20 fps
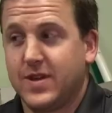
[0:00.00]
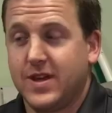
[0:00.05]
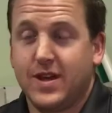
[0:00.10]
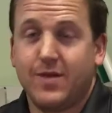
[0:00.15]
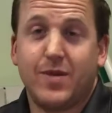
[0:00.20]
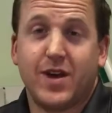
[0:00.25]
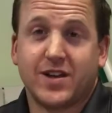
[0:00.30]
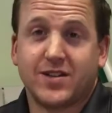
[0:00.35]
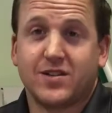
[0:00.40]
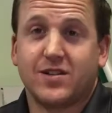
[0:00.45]
It
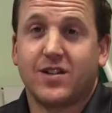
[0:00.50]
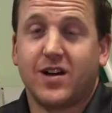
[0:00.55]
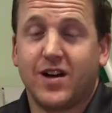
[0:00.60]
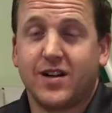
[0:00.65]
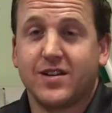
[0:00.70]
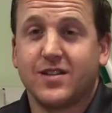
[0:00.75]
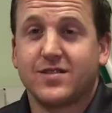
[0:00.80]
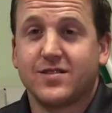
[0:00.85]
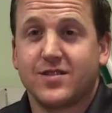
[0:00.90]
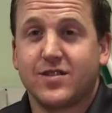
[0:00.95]
makes it a lot
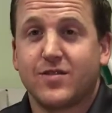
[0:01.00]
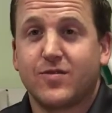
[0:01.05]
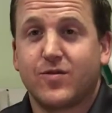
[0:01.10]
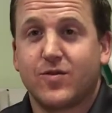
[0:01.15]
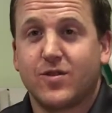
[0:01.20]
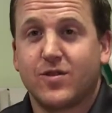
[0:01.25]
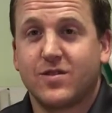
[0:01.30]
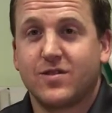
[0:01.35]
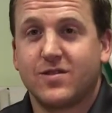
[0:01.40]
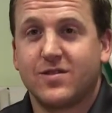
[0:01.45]
easier
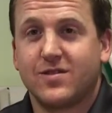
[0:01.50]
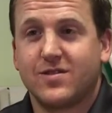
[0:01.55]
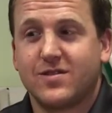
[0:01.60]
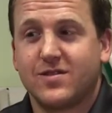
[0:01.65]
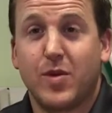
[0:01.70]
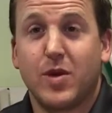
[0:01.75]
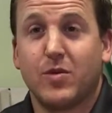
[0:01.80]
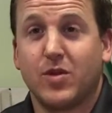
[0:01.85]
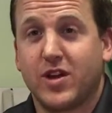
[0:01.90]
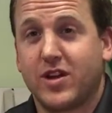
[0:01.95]
for
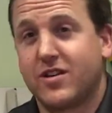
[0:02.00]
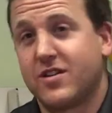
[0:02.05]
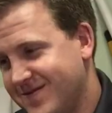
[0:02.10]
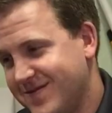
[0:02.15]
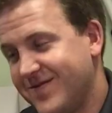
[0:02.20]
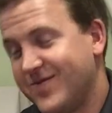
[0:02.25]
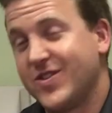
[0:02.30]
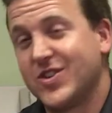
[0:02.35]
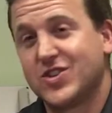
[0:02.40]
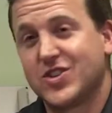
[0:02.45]
people that are
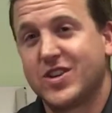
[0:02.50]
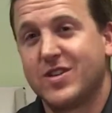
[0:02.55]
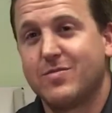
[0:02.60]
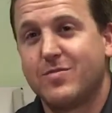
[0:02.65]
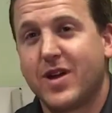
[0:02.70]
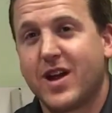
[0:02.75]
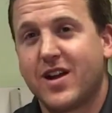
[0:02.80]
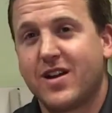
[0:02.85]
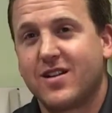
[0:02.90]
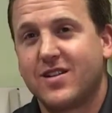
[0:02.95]
vision
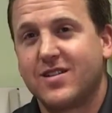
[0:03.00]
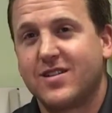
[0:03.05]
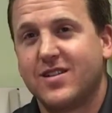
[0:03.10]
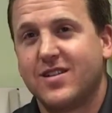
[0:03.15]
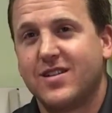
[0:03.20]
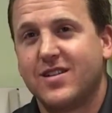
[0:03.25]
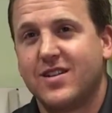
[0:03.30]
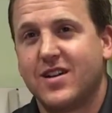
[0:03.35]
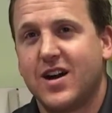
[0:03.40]
impaired.